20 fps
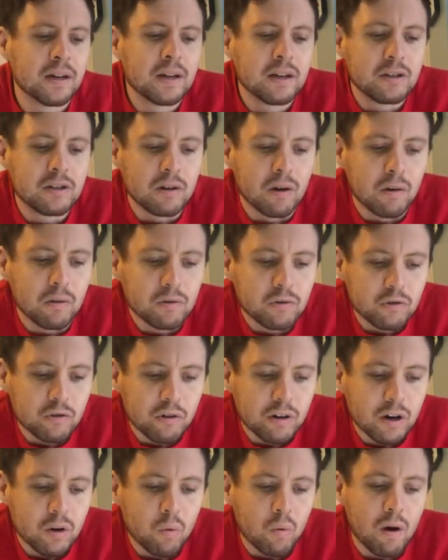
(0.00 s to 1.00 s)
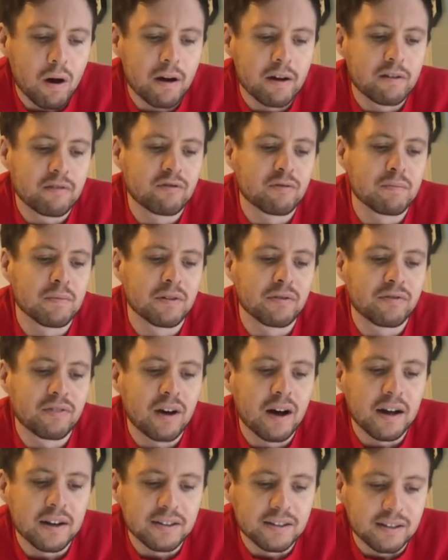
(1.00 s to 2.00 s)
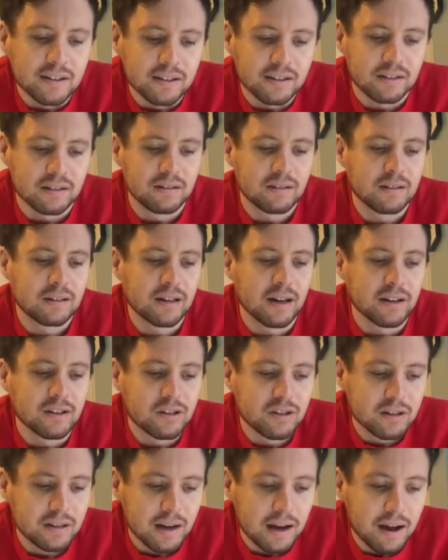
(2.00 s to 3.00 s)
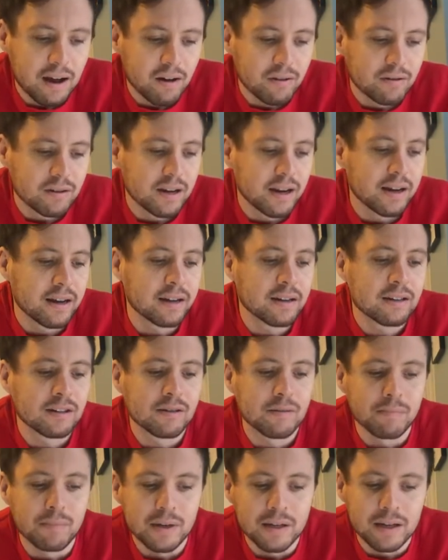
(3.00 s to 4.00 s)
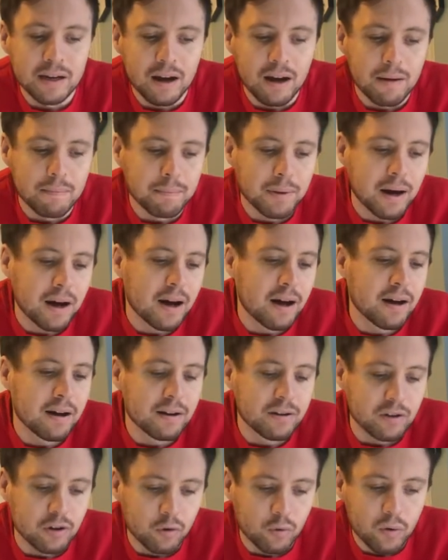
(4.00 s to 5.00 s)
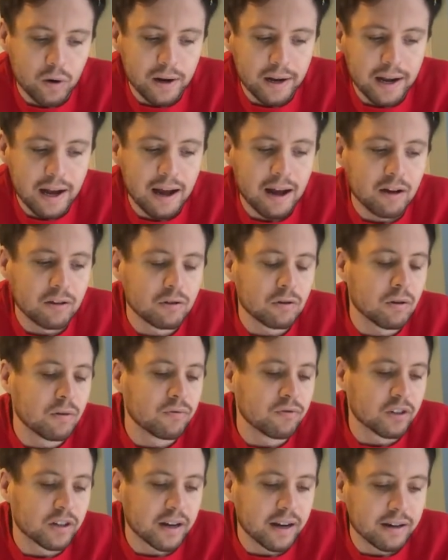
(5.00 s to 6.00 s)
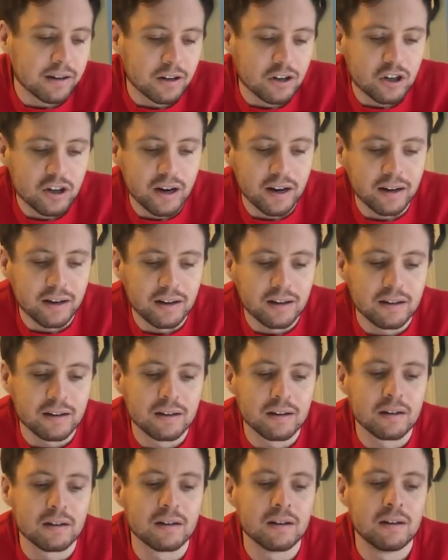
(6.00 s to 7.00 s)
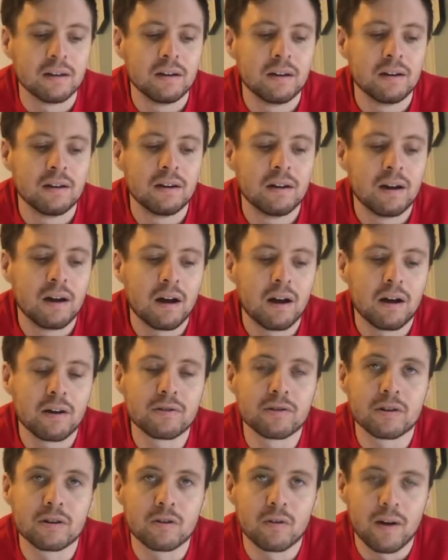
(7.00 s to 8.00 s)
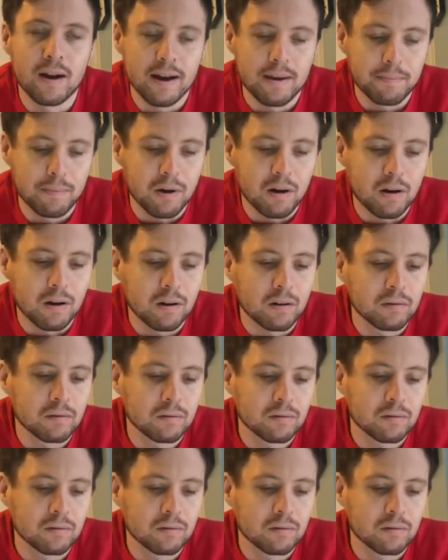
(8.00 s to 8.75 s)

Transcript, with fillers: Don't drink water from the faucet. Touchdown, take some pecan pie on your way out, don't forget to check in on your grandma.